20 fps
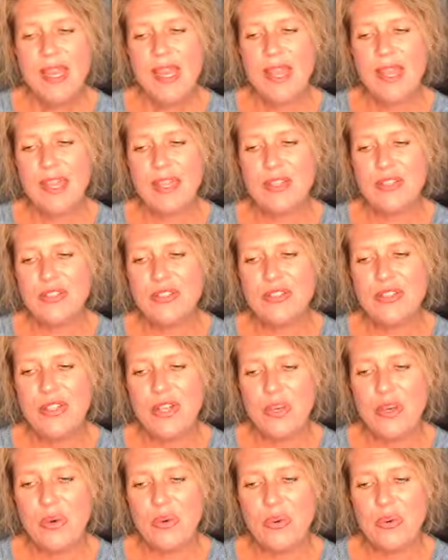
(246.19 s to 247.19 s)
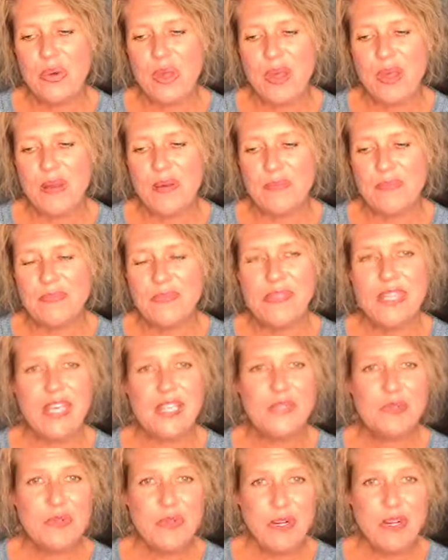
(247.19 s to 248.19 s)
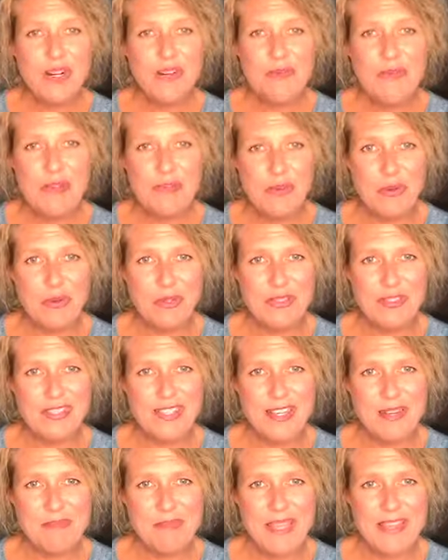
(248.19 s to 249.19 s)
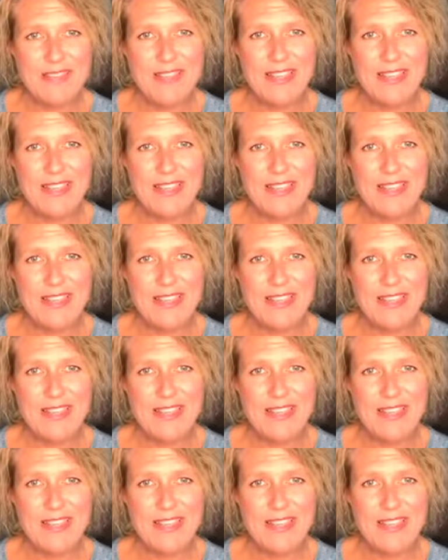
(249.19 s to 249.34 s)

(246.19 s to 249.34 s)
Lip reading: And so that's where my focus is going to be.